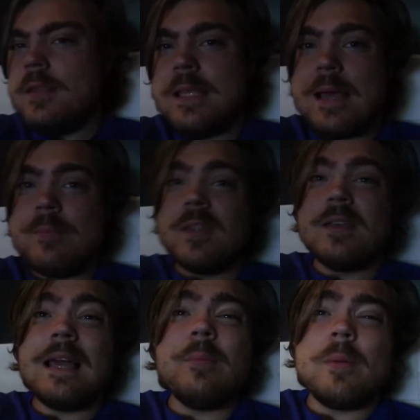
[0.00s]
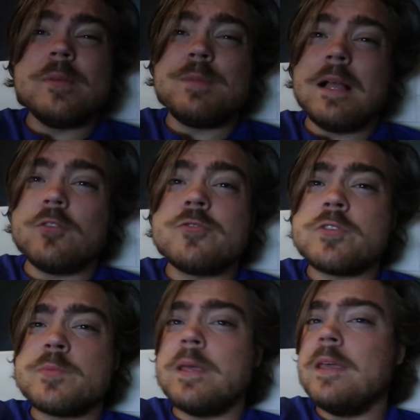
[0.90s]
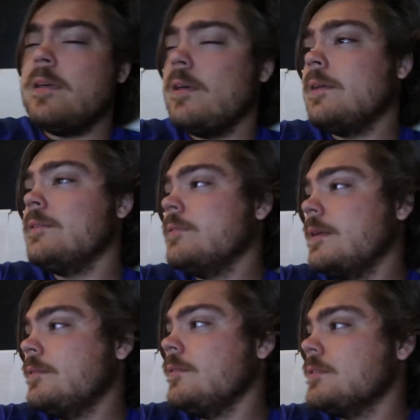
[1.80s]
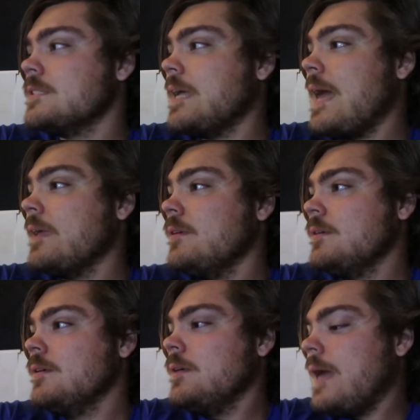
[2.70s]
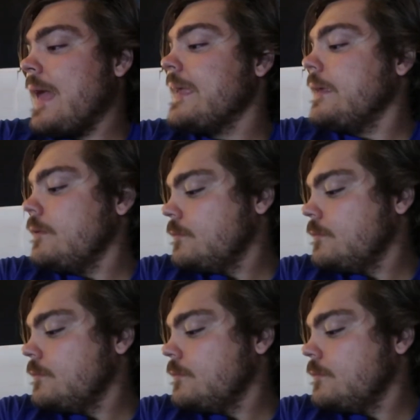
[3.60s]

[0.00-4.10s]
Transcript: The yammy Black Country speak and I'd say aye.